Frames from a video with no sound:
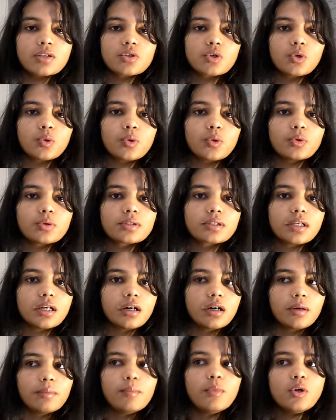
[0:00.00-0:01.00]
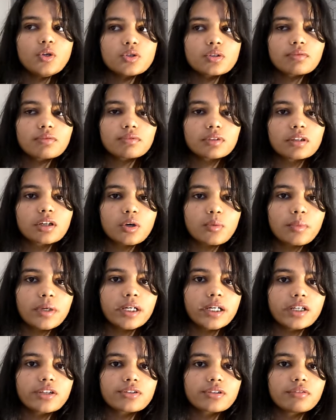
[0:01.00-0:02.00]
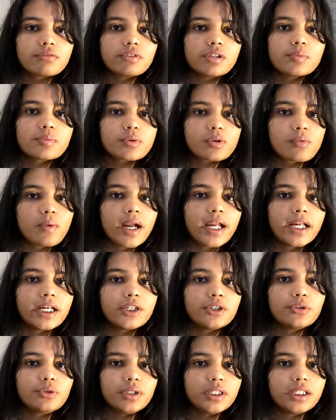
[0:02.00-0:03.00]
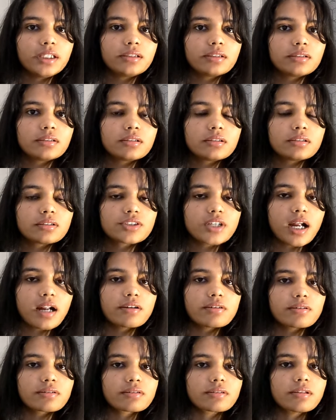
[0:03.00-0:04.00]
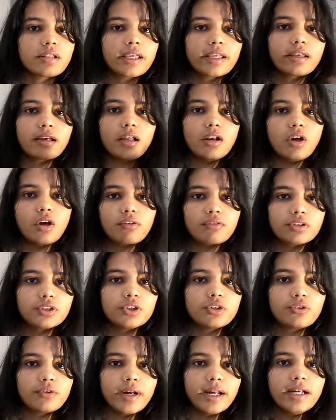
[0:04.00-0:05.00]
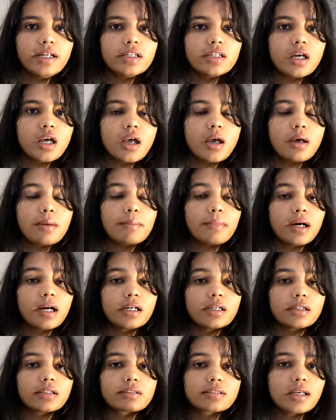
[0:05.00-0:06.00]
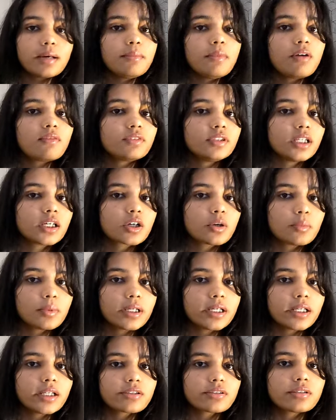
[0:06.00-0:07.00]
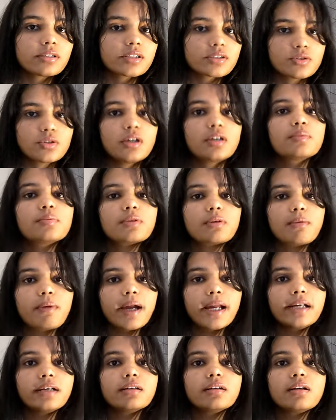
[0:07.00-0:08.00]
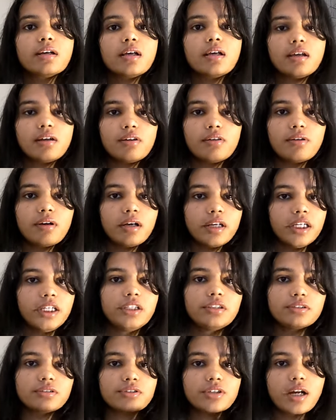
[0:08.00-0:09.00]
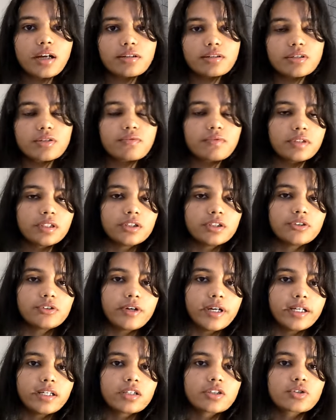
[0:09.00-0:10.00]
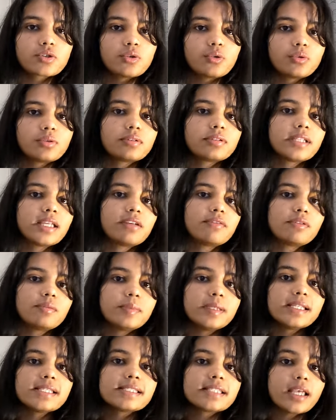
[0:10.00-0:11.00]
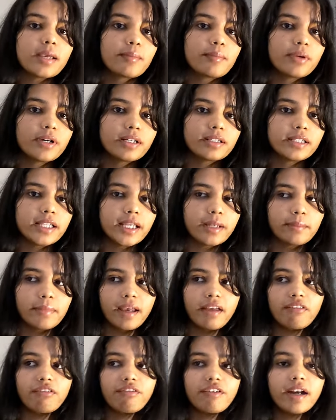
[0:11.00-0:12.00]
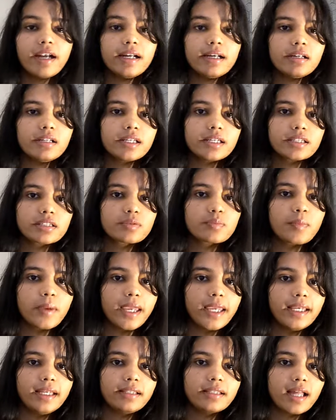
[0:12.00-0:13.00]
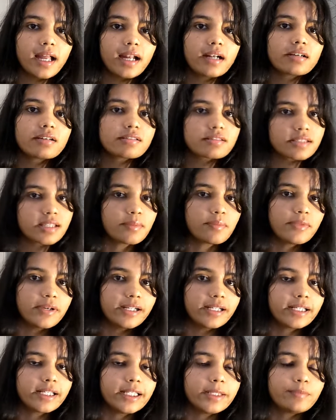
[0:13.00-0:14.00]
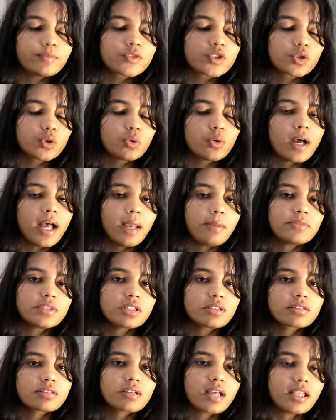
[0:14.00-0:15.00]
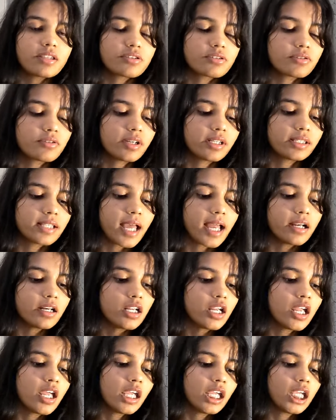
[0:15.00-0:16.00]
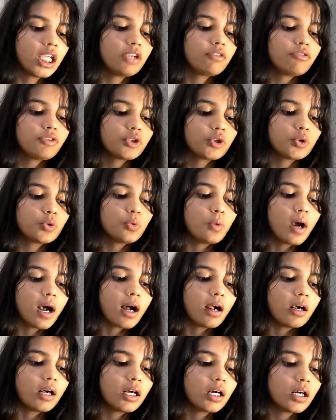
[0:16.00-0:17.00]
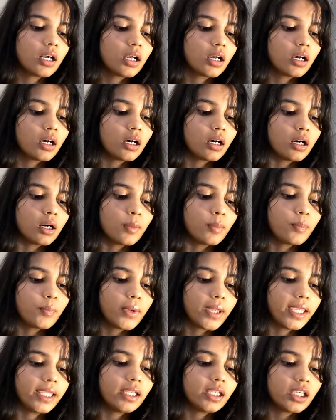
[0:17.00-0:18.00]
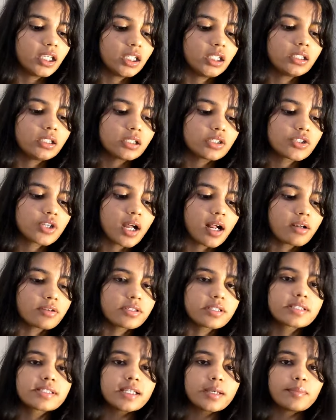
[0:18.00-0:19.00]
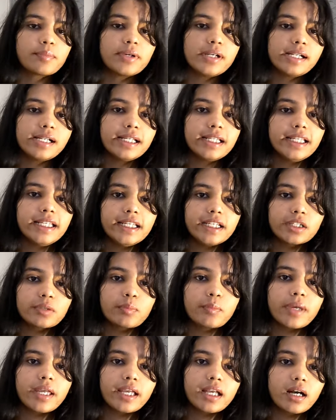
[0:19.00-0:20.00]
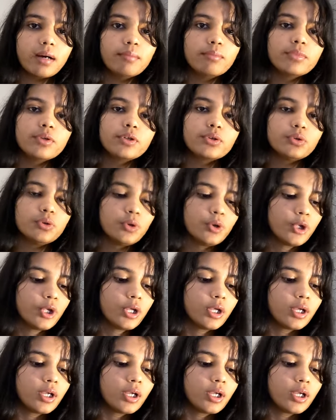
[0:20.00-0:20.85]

so uh, most of the accommodation will provide you heater charges like along with your rent but some of the accommodation does not provide uh, heater charges with your rent so there will be separate thing my friend is paying that separately so i'm just considering that if you are uh, paying heater charges separately it may come to